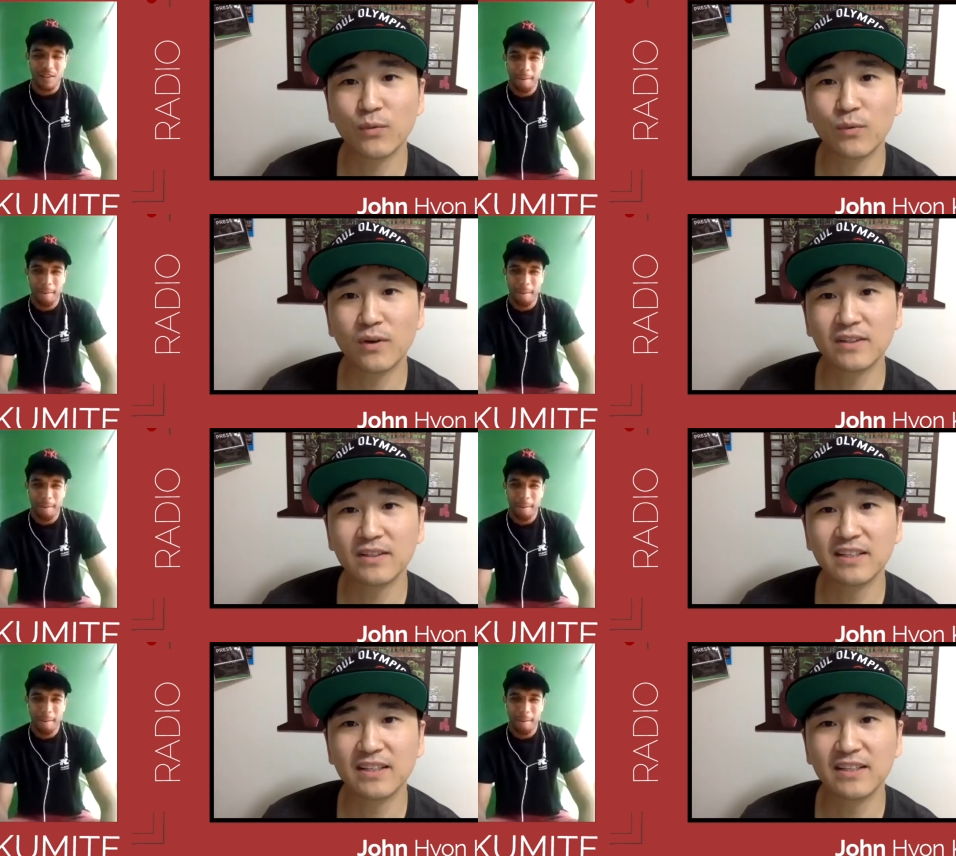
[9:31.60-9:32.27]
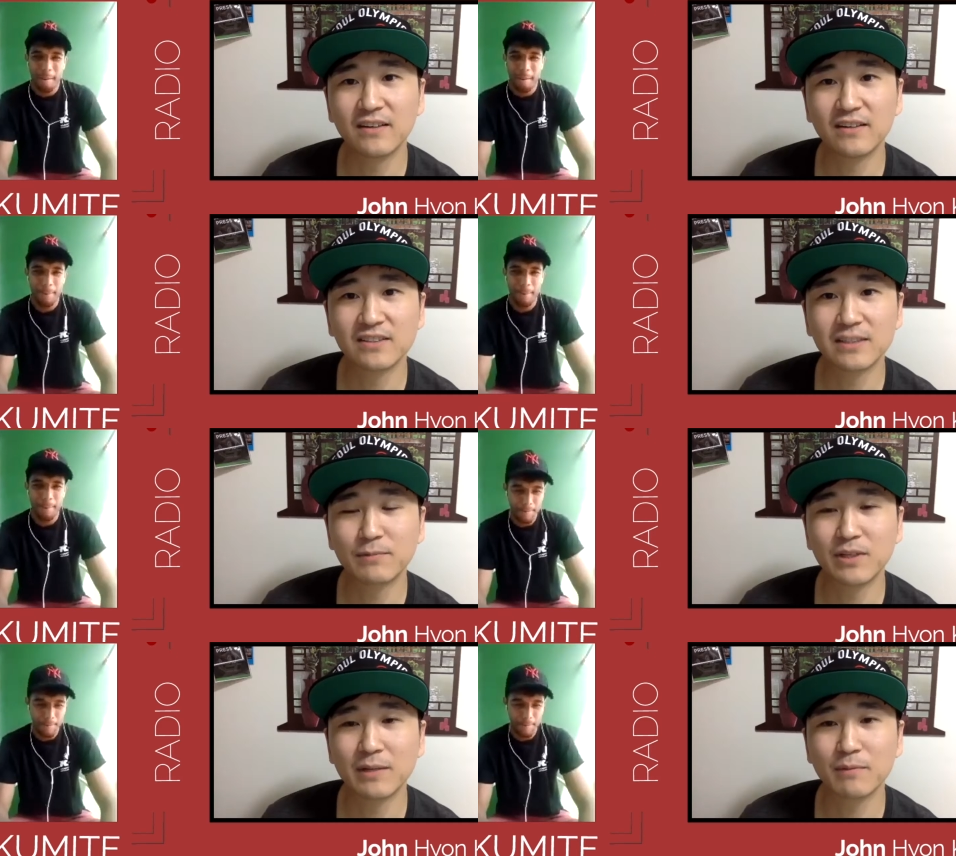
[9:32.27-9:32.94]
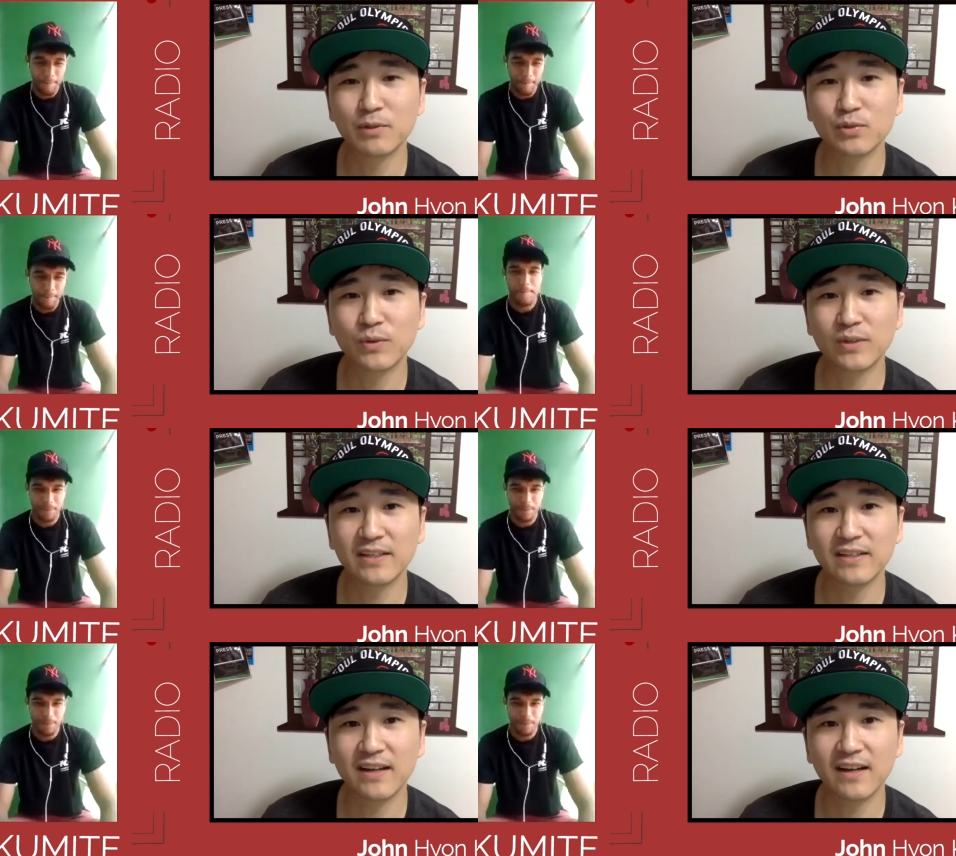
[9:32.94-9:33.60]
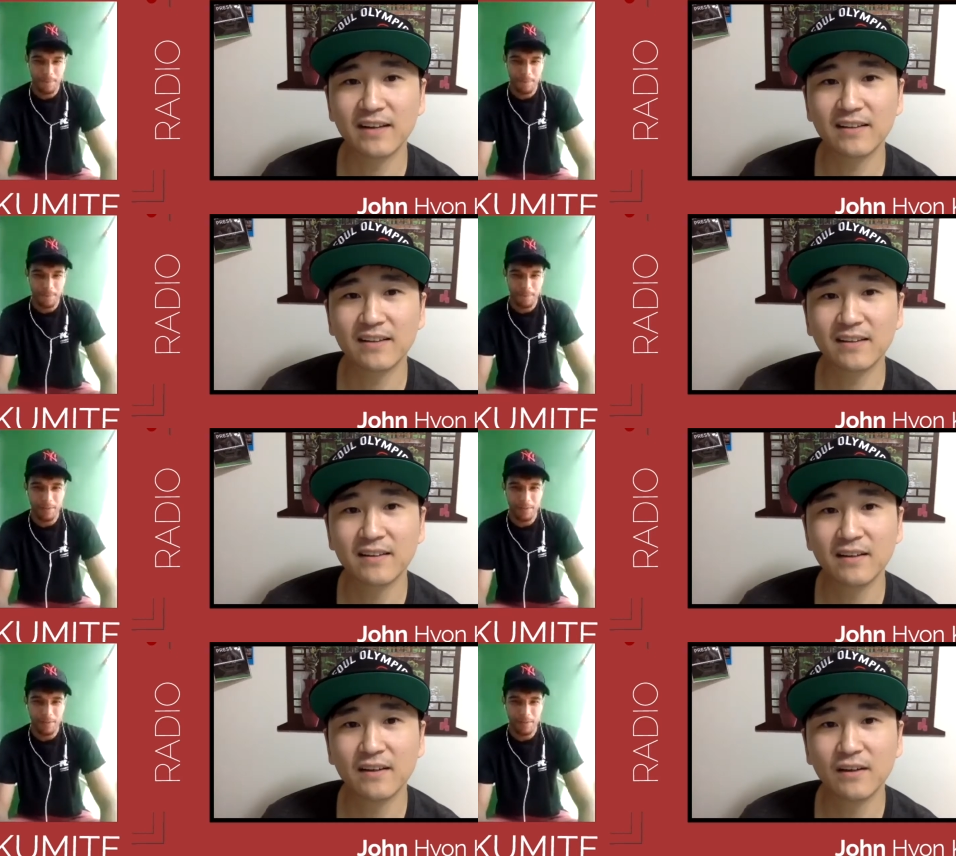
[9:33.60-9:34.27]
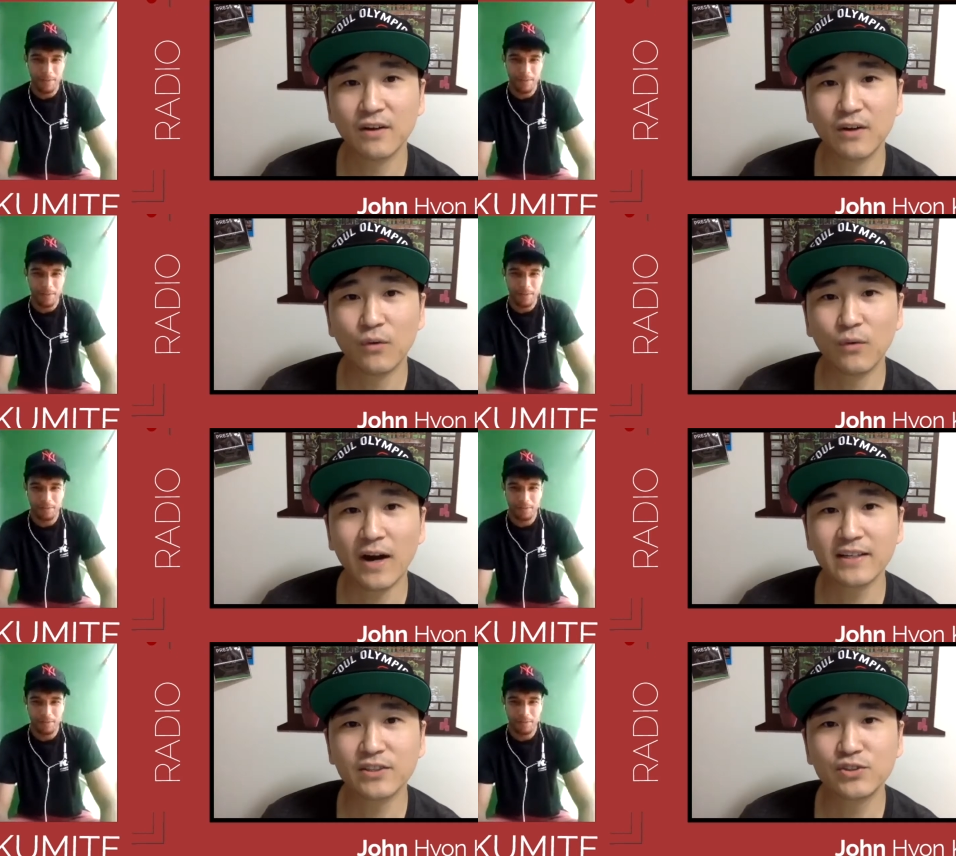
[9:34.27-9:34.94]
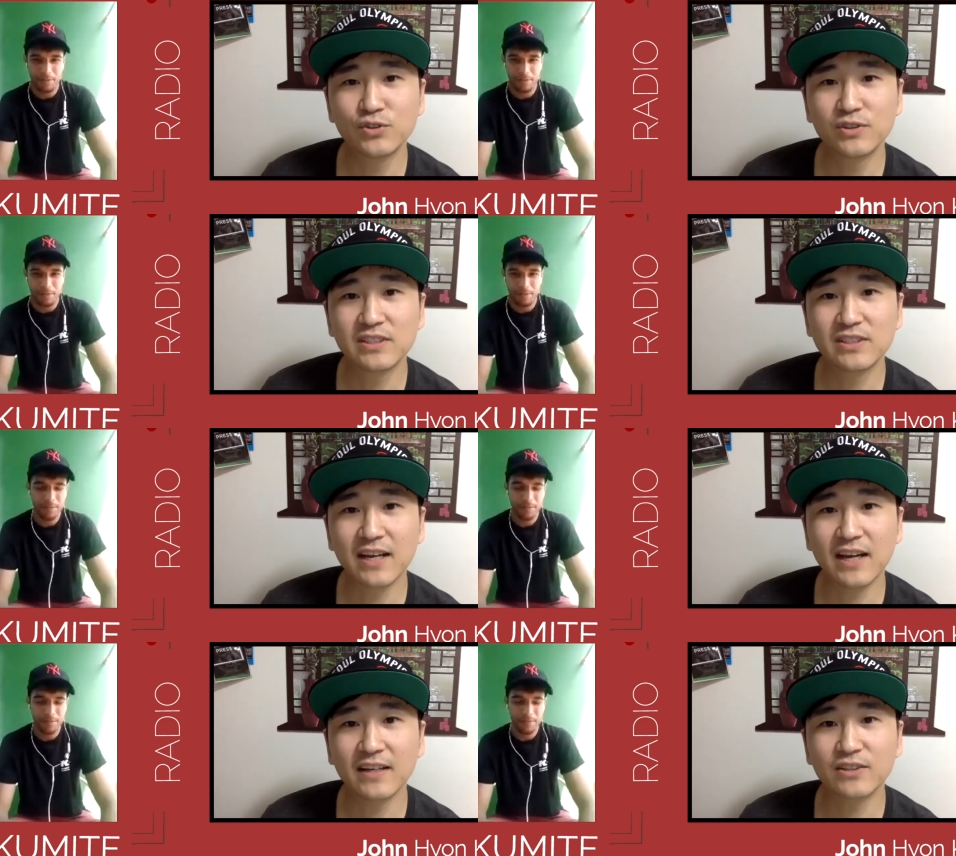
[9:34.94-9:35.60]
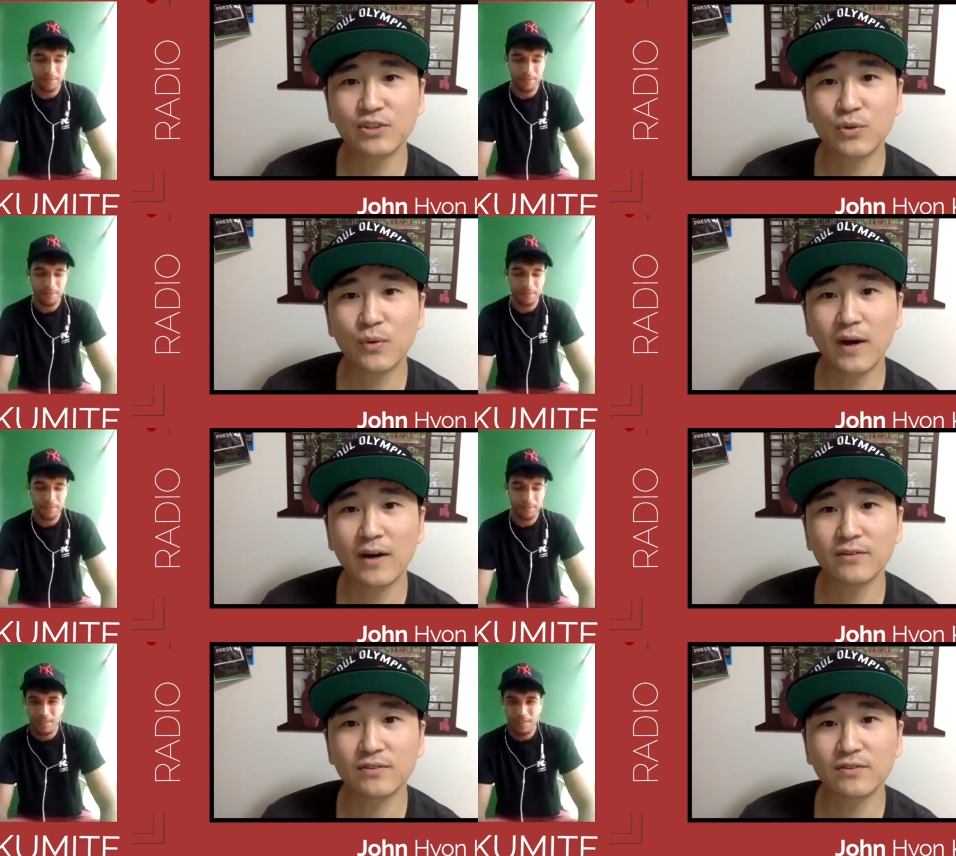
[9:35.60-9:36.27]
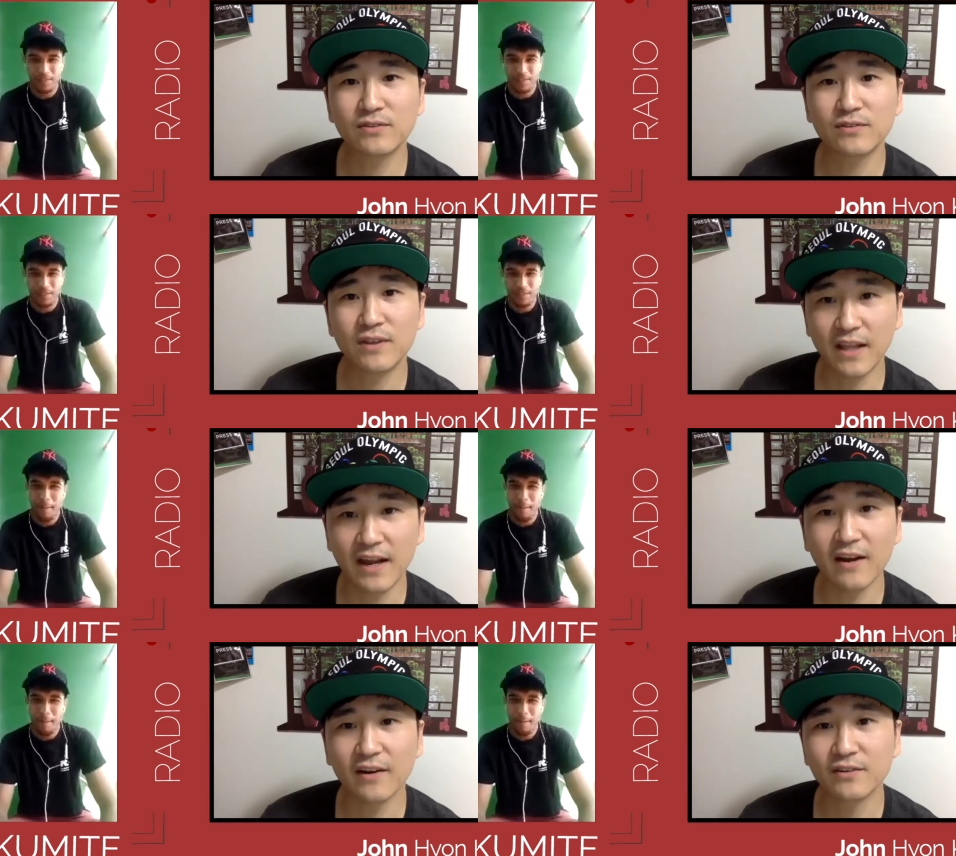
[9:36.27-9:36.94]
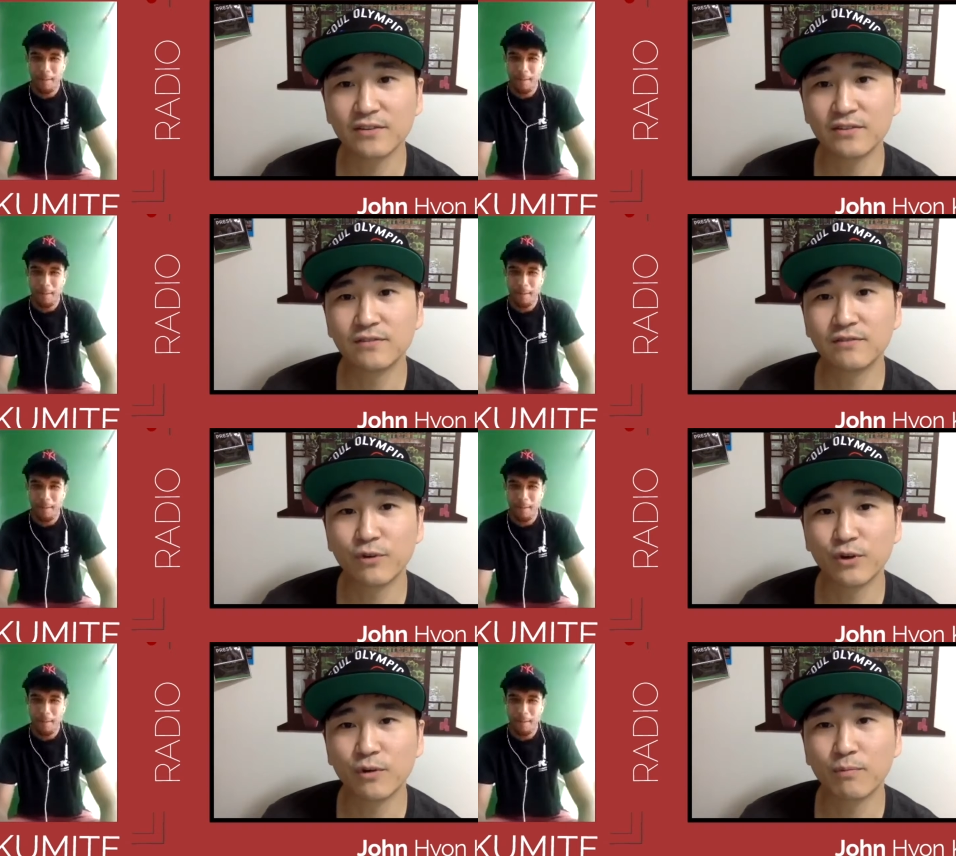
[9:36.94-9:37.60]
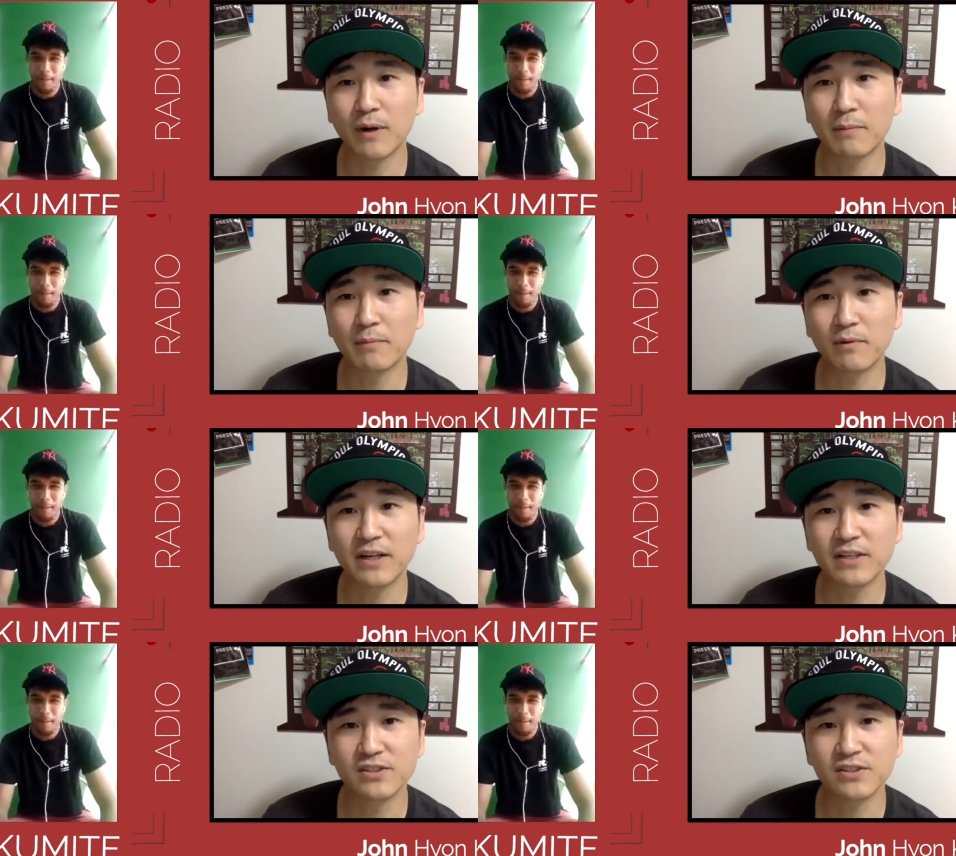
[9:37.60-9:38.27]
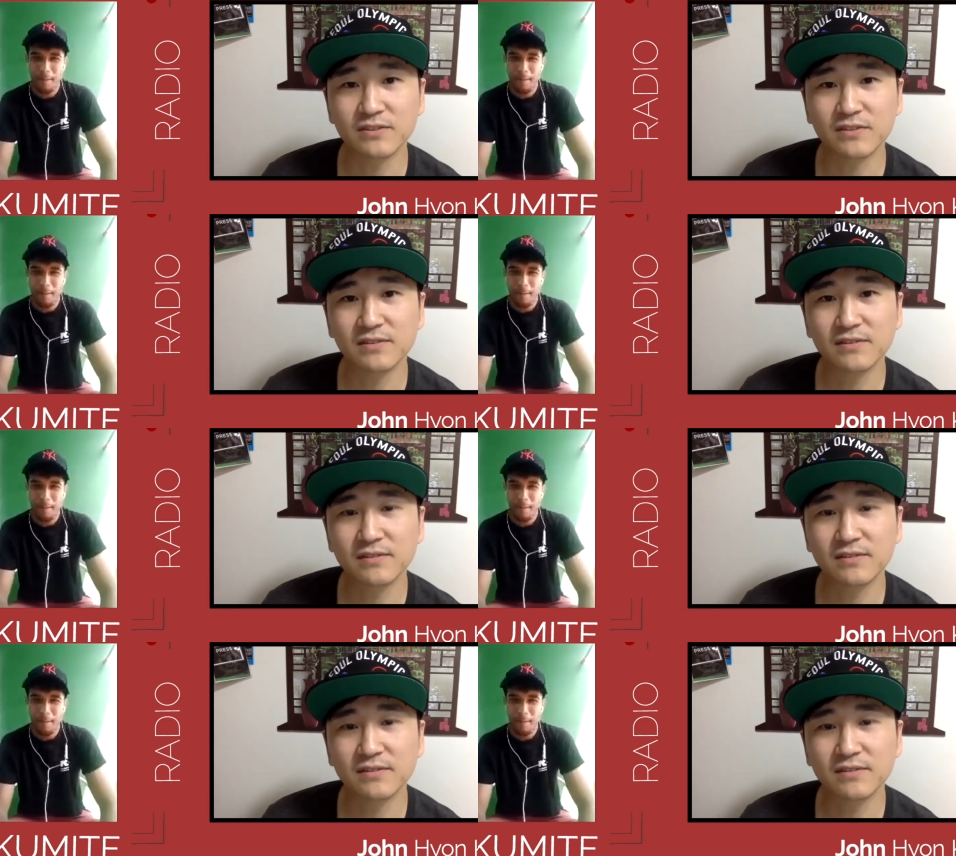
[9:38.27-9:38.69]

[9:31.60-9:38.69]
Speaker 1: One League yeah. on September 29th. Why did you decide to go out there for your preparations?